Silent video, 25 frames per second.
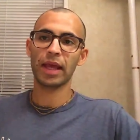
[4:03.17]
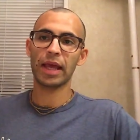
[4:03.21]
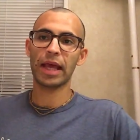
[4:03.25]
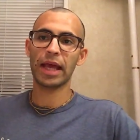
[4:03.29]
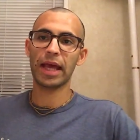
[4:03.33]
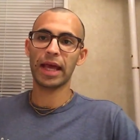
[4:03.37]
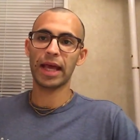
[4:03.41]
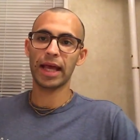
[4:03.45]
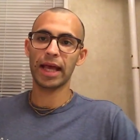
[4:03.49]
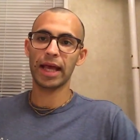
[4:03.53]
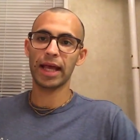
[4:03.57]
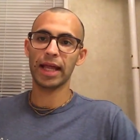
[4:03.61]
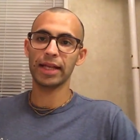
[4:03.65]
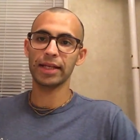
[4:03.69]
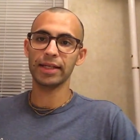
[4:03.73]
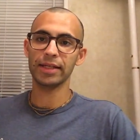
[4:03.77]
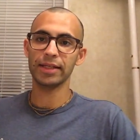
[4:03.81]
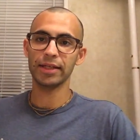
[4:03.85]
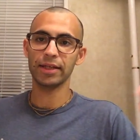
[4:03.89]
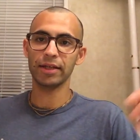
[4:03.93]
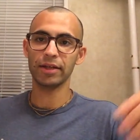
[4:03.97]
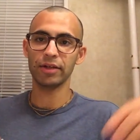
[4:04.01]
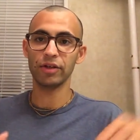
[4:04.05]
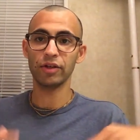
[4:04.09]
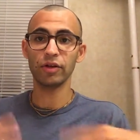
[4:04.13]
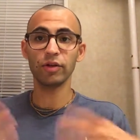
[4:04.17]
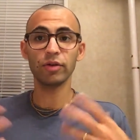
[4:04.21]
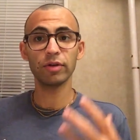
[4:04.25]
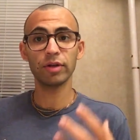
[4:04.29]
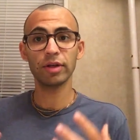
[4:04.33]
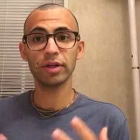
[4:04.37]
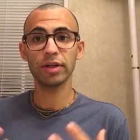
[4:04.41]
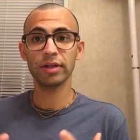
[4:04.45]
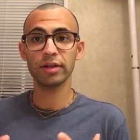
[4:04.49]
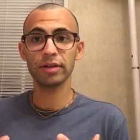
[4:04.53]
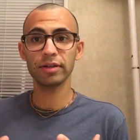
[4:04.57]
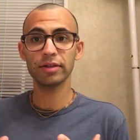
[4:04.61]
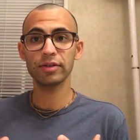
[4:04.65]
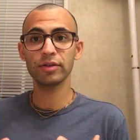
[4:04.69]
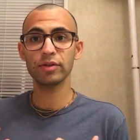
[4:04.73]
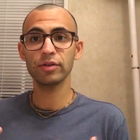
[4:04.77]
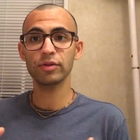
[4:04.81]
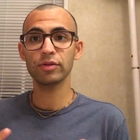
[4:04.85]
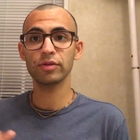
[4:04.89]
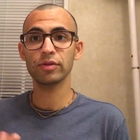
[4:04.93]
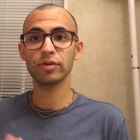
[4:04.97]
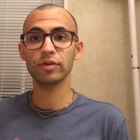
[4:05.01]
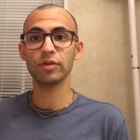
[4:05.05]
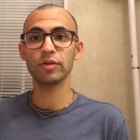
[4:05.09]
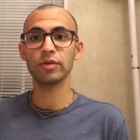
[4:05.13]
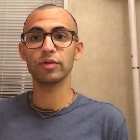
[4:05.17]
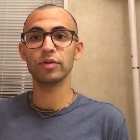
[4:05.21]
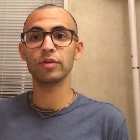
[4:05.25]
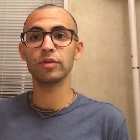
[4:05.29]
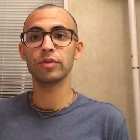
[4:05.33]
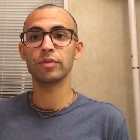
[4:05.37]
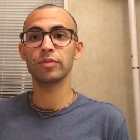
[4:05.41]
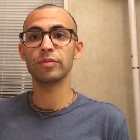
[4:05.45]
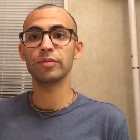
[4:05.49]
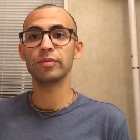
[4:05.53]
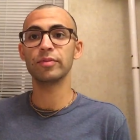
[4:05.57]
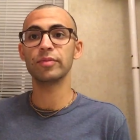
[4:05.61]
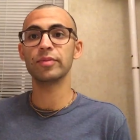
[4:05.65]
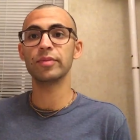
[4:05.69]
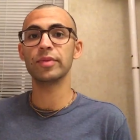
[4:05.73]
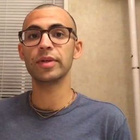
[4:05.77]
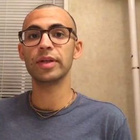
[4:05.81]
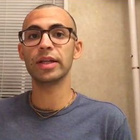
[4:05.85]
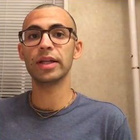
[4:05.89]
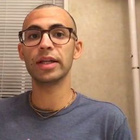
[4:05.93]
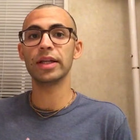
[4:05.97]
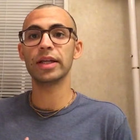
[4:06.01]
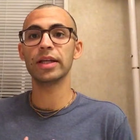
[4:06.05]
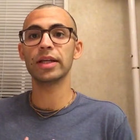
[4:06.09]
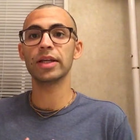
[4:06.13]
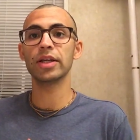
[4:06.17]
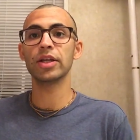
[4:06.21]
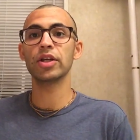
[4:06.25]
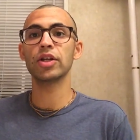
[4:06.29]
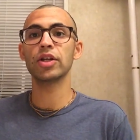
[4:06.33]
and yoga is also meaning